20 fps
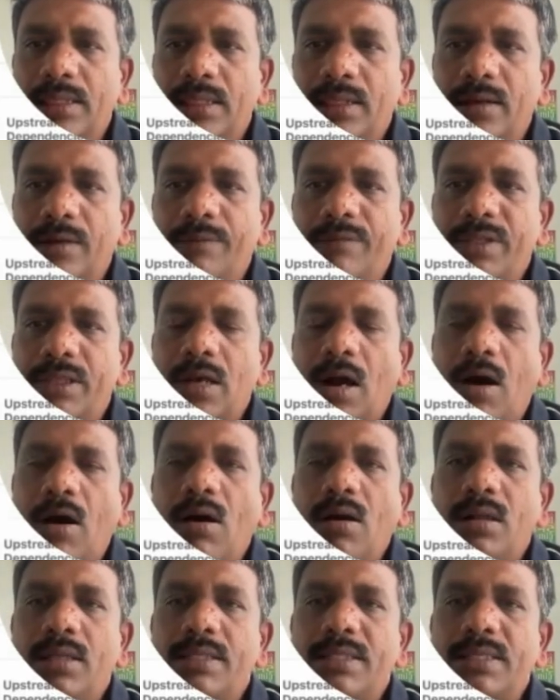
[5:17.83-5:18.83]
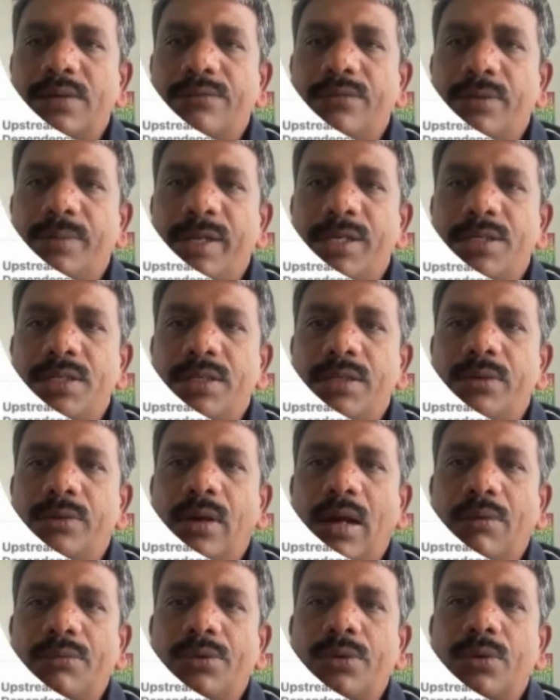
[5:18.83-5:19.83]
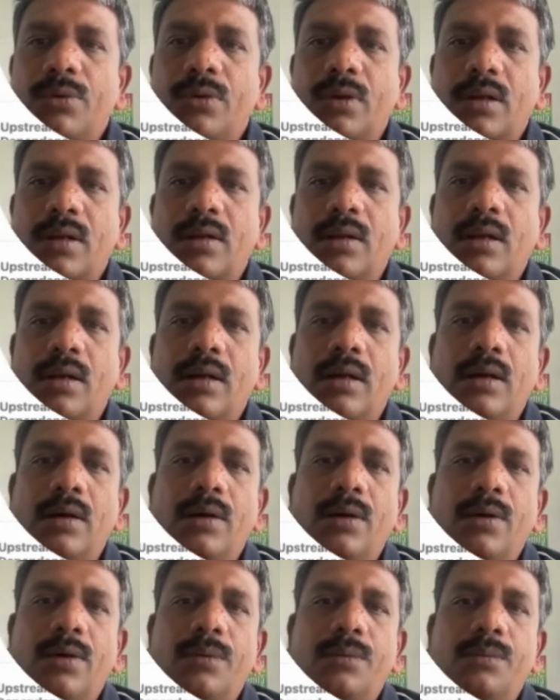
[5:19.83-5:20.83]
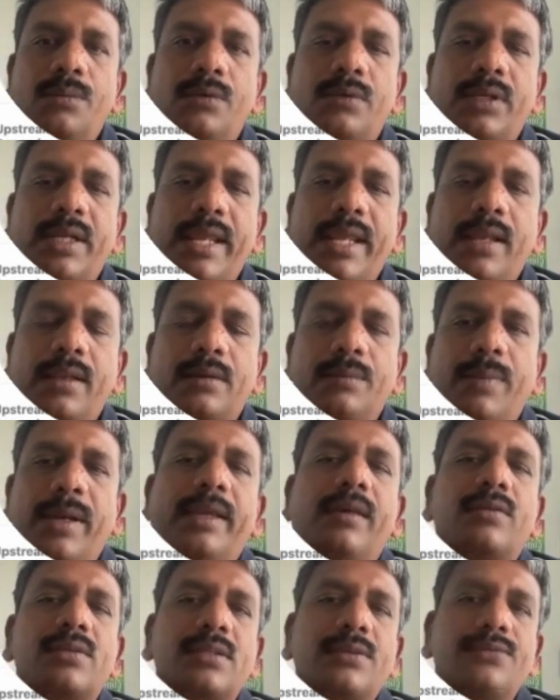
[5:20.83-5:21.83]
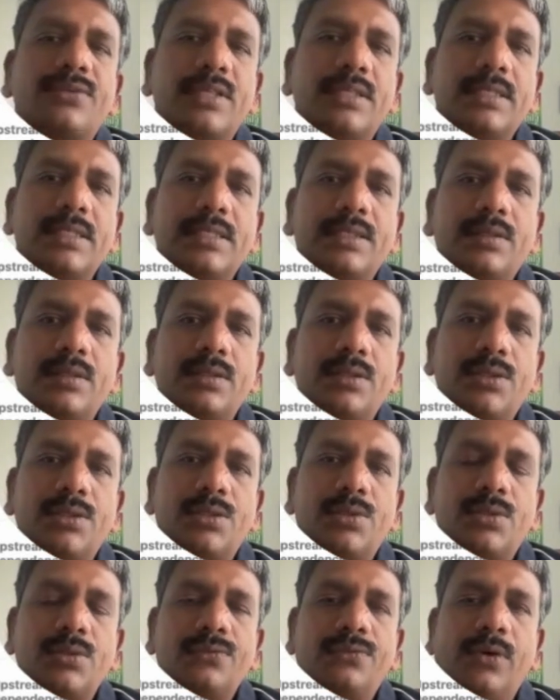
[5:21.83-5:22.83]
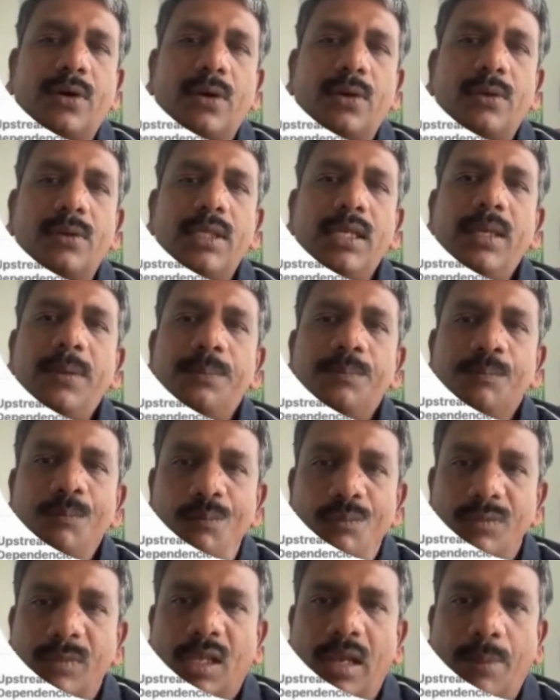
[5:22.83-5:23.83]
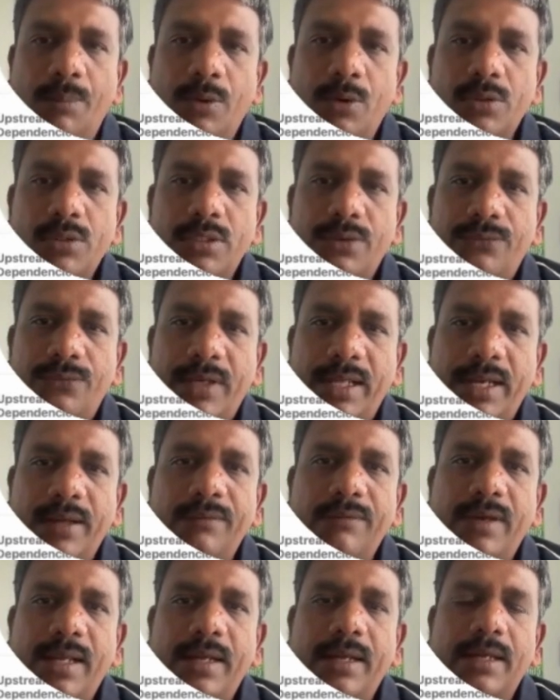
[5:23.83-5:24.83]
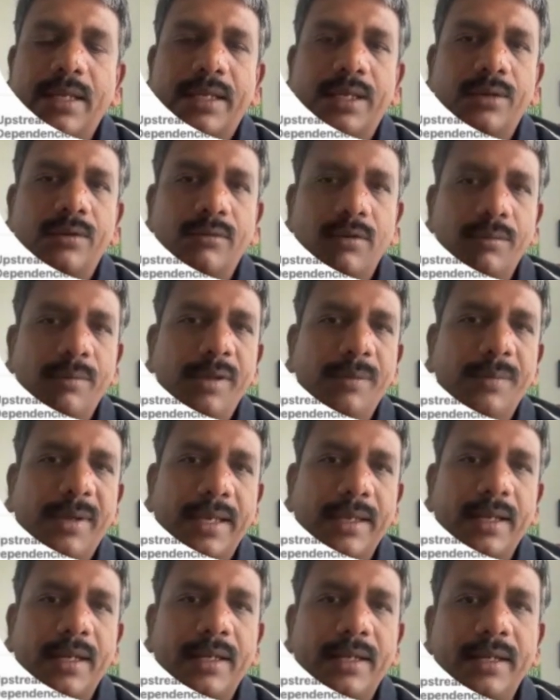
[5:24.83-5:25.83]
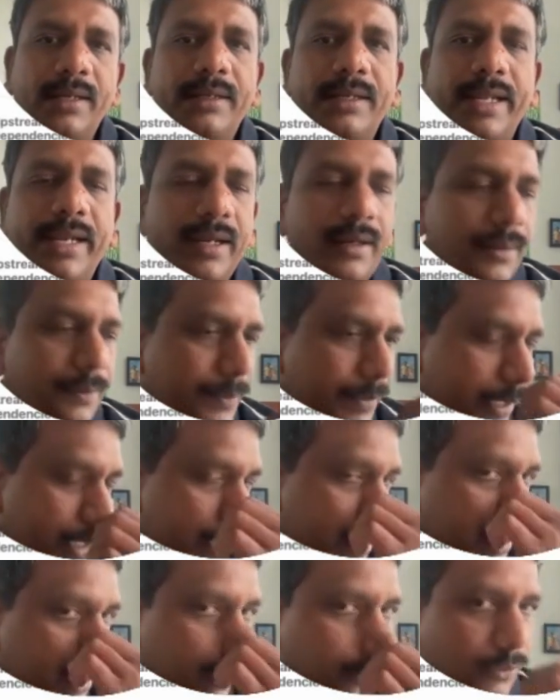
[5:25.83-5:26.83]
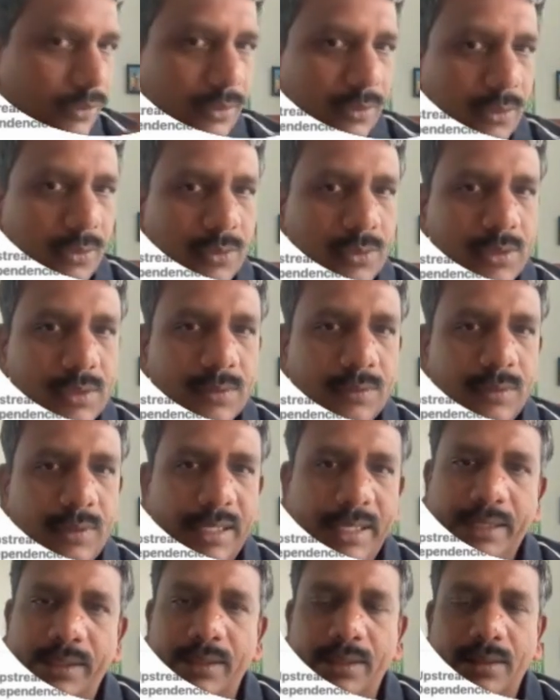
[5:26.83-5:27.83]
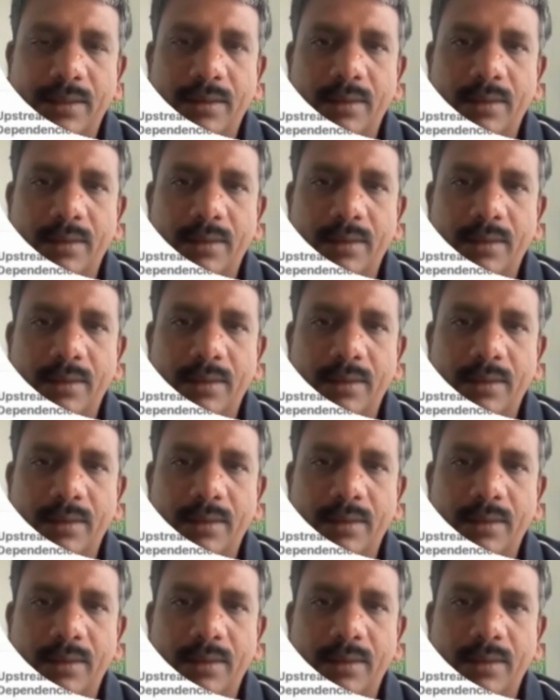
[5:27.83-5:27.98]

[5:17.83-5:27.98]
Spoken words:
With all this information, you have to take Microsoft suggested to follow the approach of 10, wherein like you will be migrating 10 priority workloads, like